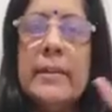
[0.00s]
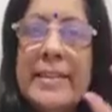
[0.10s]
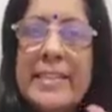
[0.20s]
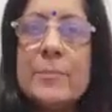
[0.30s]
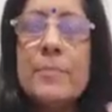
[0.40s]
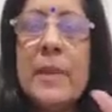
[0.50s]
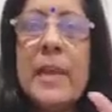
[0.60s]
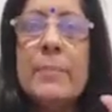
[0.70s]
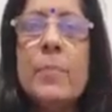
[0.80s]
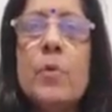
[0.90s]

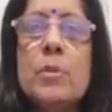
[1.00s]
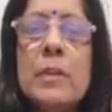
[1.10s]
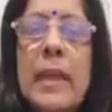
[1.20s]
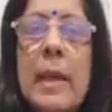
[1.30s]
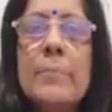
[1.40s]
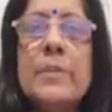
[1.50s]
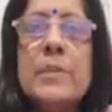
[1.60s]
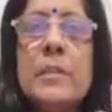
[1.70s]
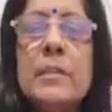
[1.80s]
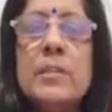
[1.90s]
display both
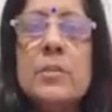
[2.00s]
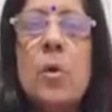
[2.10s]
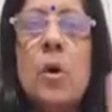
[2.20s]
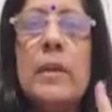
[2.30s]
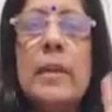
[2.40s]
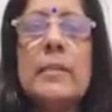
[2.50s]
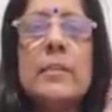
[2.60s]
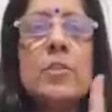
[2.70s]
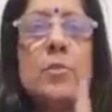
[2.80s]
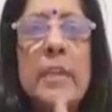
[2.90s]
capital and small
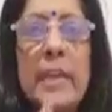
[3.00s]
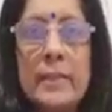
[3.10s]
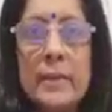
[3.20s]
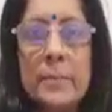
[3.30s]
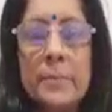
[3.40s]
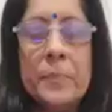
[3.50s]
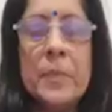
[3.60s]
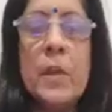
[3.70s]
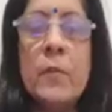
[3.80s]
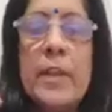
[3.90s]
letter together.
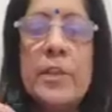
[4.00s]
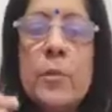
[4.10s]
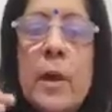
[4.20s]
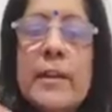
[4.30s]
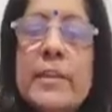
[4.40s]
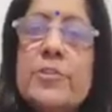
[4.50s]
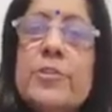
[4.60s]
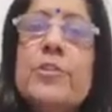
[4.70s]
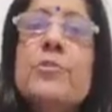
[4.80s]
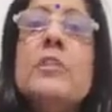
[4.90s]
When you are
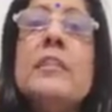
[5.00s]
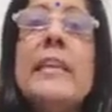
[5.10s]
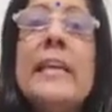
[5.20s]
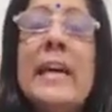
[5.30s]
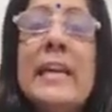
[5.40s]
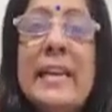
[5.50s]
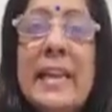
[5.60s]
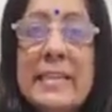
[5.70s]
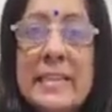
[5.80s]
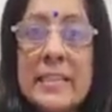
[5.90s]
introducing a
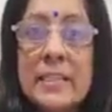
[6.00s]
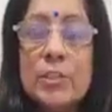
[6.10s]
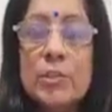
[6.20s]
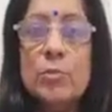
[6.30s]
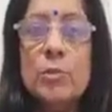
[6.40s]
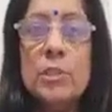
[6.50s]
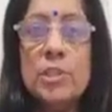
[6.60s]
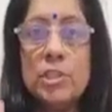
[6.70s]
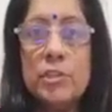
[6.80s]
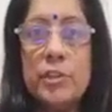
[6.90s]
letter to the
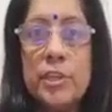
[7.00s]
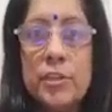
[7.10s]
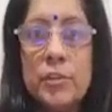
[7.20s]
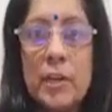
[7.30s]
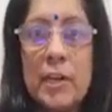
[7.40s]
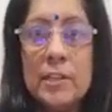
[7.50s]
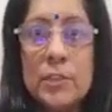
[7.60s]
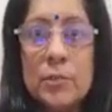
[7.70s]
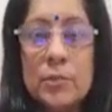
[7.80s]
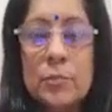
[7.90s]
children in your
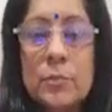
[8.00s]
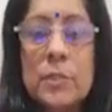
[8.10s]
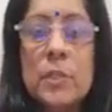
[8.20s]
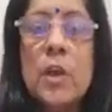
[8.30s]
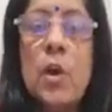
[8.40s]
classrooms,